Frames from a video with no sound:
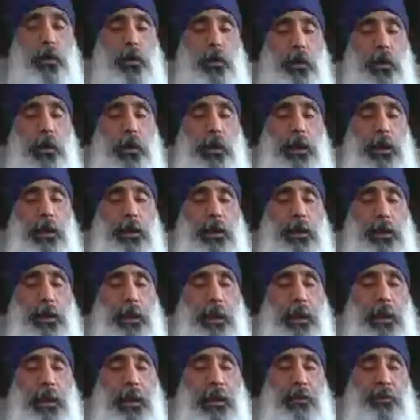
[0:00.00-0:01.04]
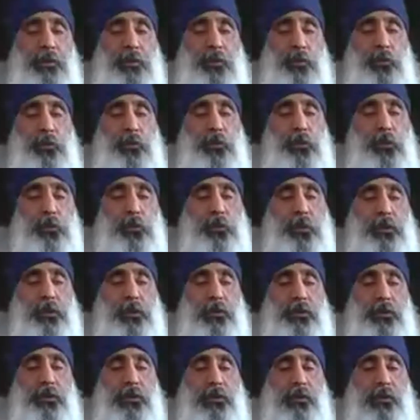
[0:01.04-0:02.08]
And as you notice
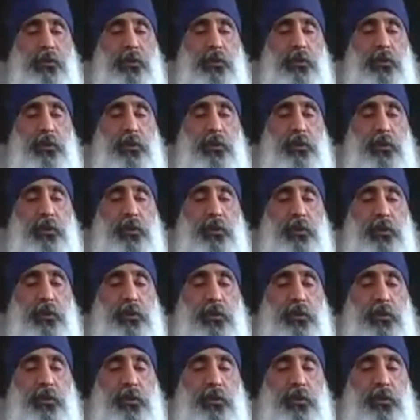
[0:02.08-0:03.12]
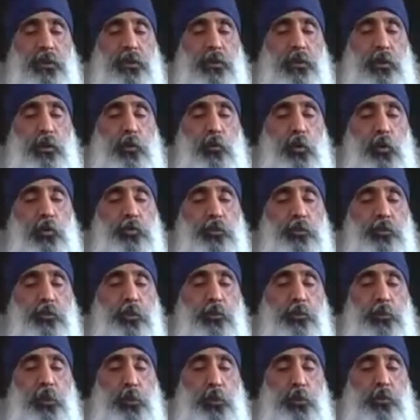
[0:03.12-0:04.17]
what
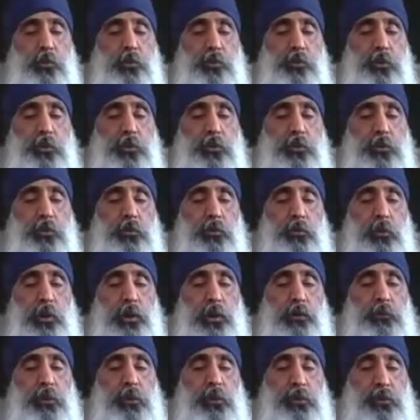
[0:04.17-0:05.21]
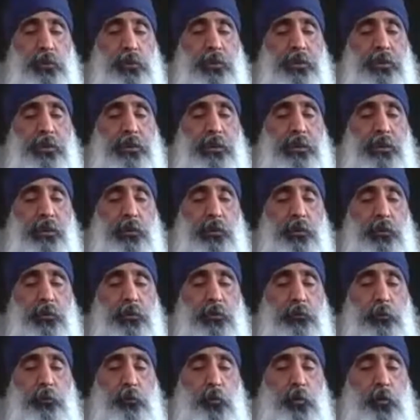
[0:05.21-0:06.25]
supports you, whatever you're seated on,
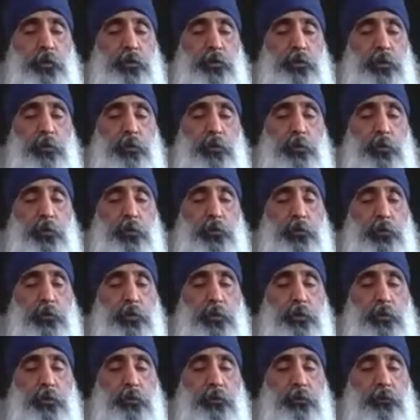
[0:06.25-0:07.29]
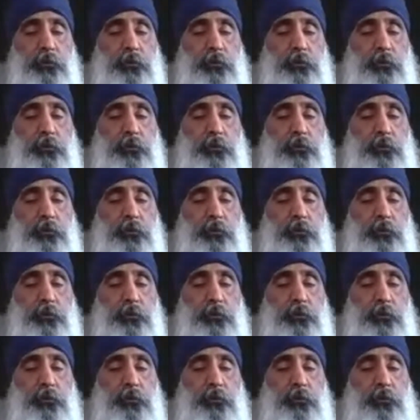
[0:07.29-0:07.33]
what supports you,